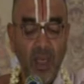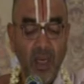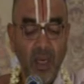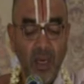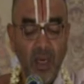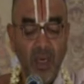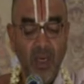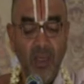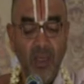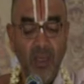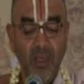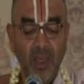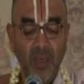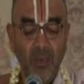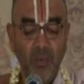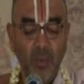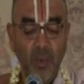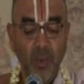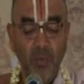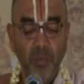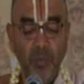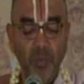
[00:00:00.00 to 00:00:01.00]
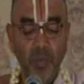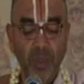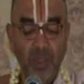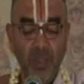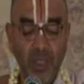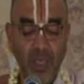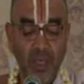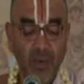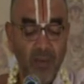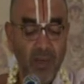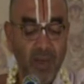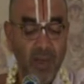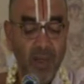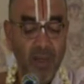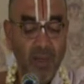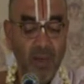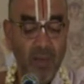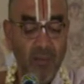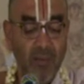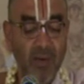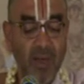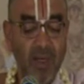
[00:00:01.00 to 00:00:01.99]
arangai uruppasi avar
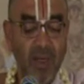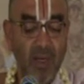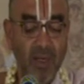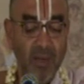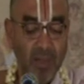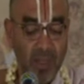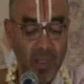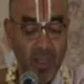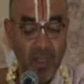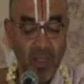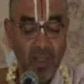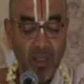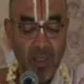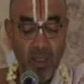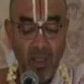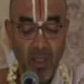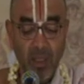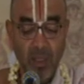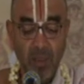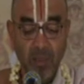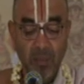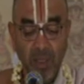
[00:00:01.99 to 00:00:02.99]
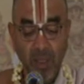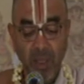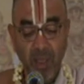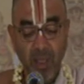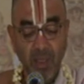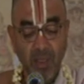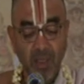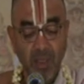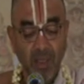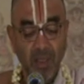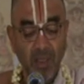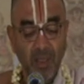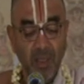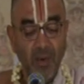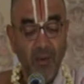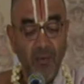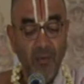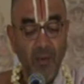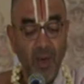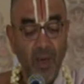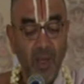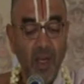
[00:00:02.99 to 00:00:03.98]
velli mayangi mayangi
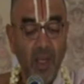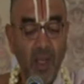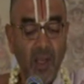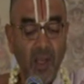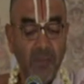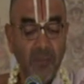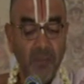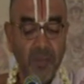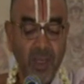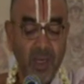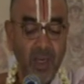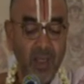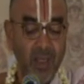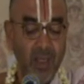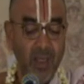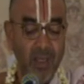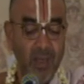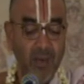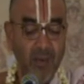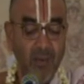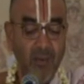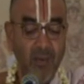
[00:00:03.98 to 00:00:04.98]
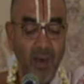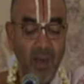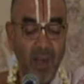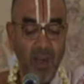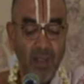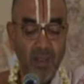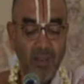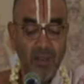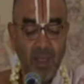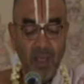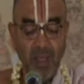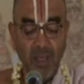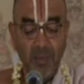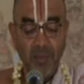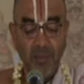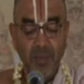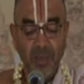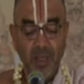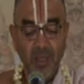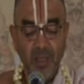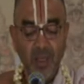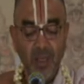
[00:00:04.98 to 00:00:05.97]
vanaham padiyil vai
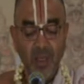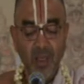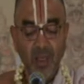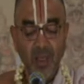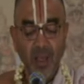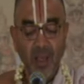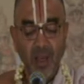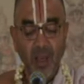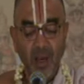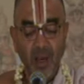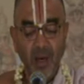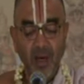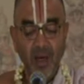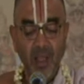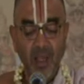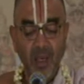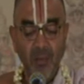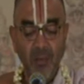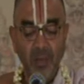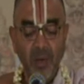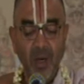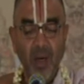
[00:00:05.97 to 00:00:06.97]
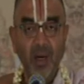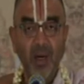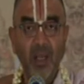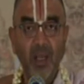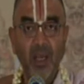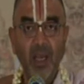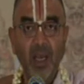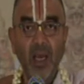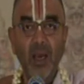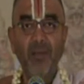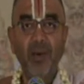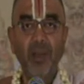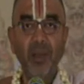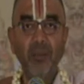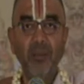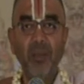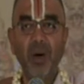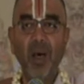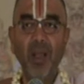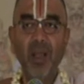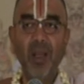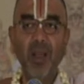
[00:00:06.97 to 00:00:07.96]
thirappinri aadal paadal avai
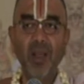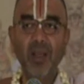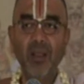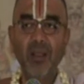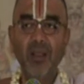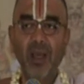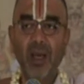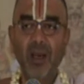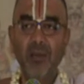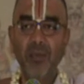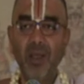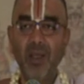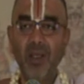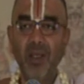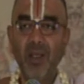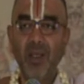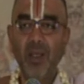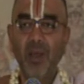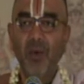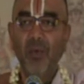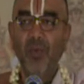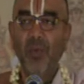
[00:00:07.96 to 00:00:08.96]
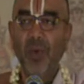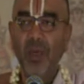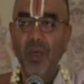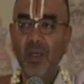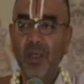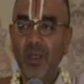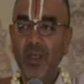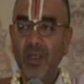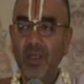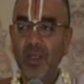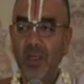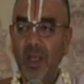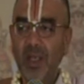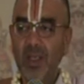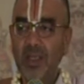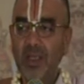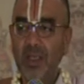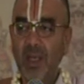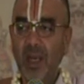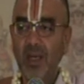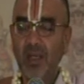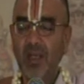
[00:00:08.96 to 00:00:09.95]
maarinarthame. When Krishna
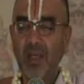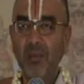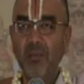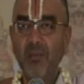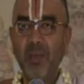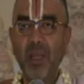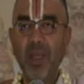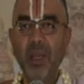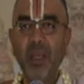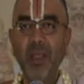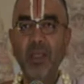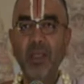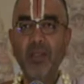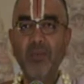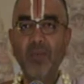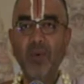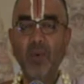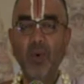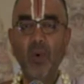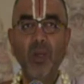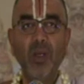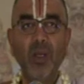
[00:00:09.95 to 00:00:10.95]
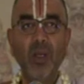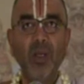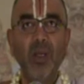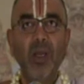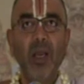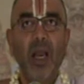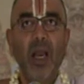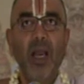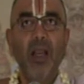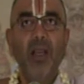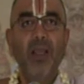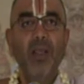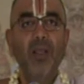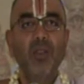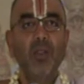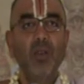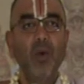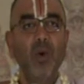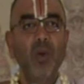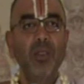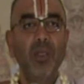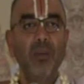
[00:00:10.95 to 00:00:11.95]
started playing his flute and he
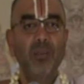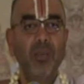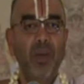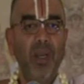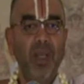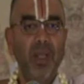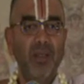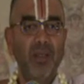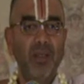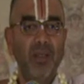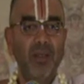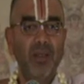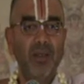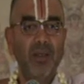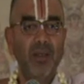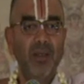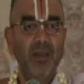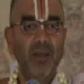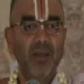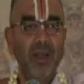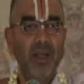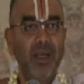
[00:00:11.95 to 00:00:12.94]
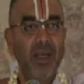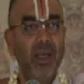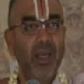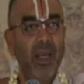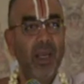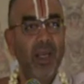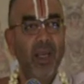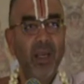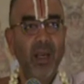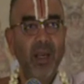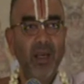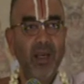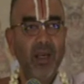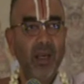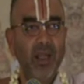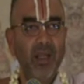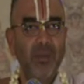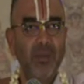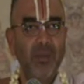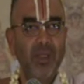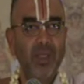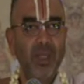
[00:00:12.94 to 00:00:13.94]
chose a place, he
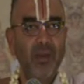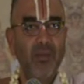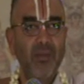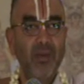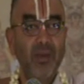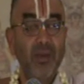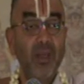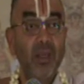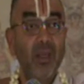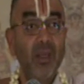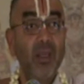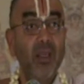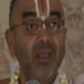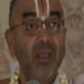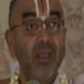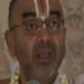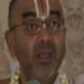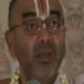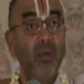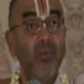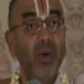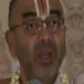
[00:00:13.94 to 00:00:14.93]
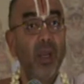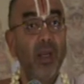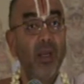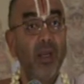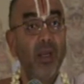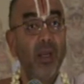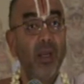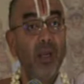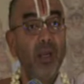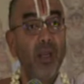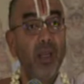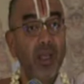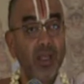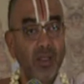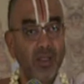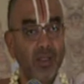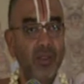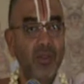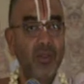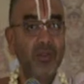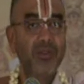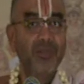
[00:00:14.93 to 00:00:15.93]
decorated himself, he invited
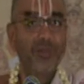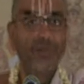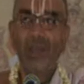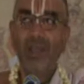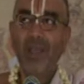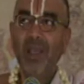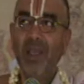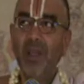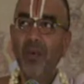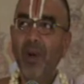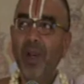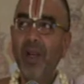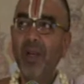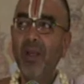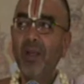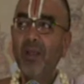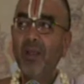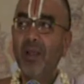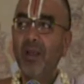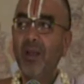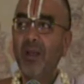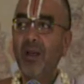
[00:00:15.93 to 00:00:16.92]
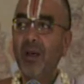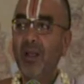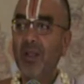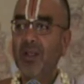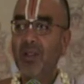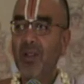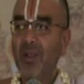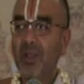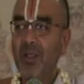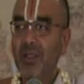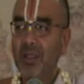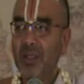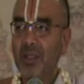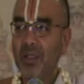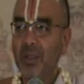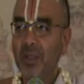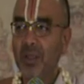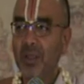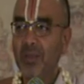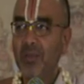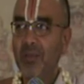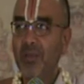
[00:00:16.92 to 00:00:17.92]
guests, he invited the girls to listen
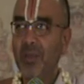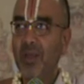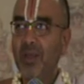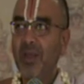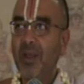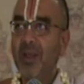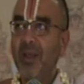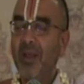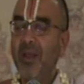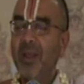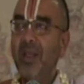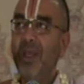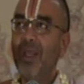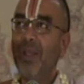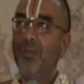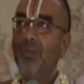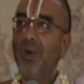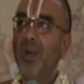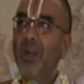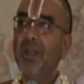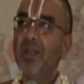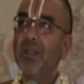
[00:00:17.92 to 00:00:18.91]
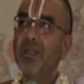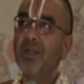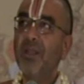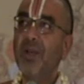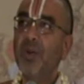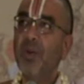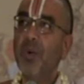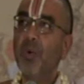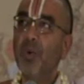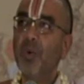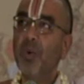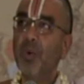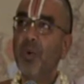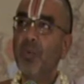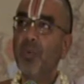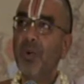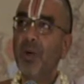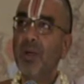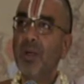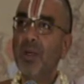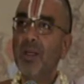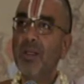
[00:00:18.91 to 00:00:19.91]
to him, he invited the cuckoo
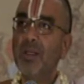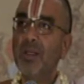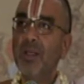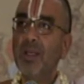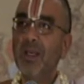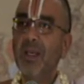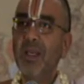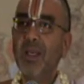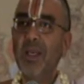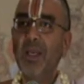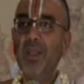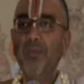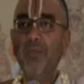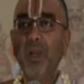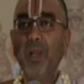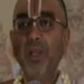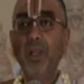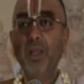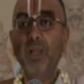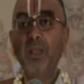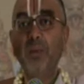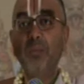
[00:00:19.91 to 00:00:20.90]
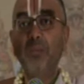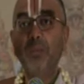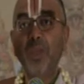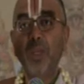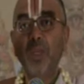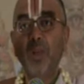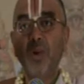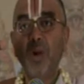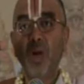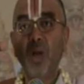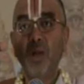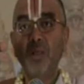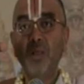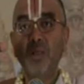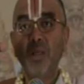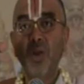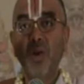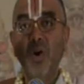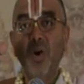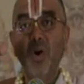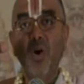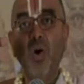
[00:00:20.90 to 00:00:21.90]
birds, he invited the
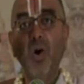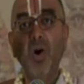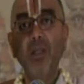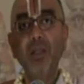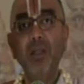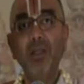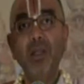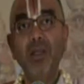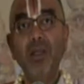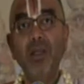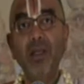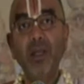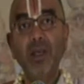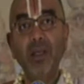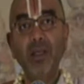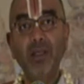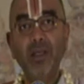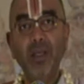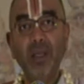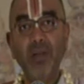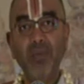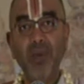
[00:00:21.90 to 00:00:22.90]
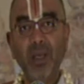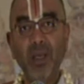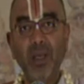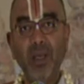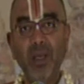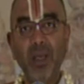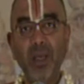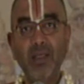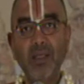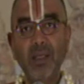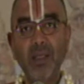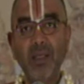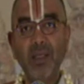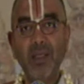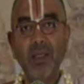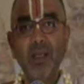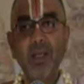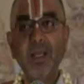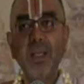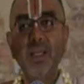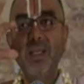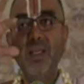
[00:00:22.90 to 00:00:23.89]
peacocks, all the deers that were grazing,
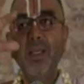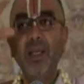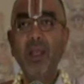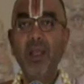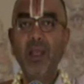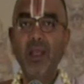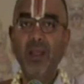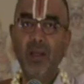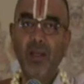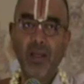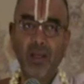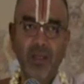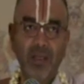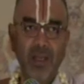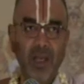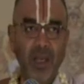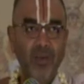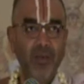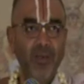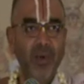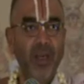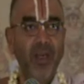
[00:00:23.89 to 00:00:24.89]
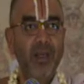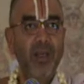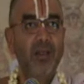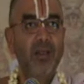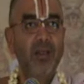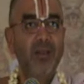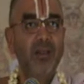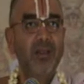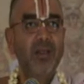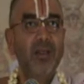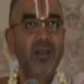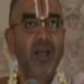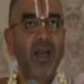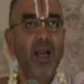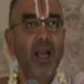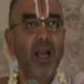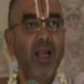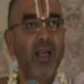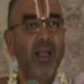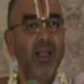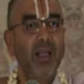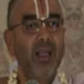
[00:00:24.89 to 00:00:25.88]
Krishna invited.
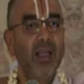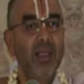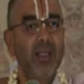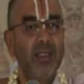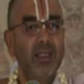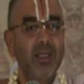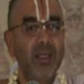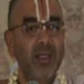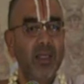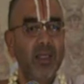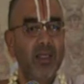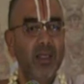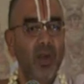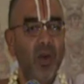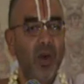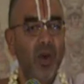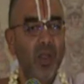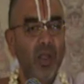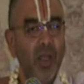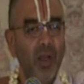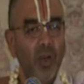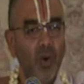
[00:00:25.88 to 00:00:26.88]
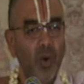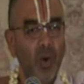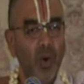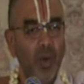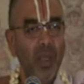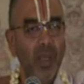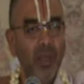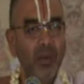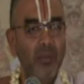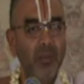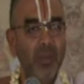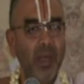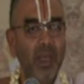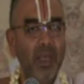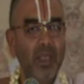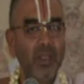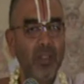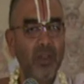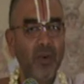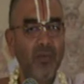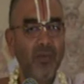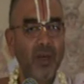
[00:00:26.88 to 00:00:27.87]
And he sits on a lower
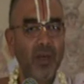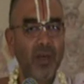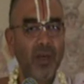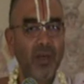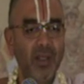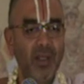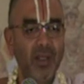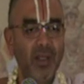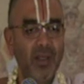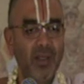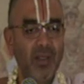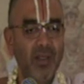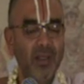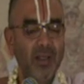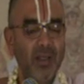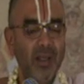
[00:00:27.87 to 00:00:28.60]
branch of a tree.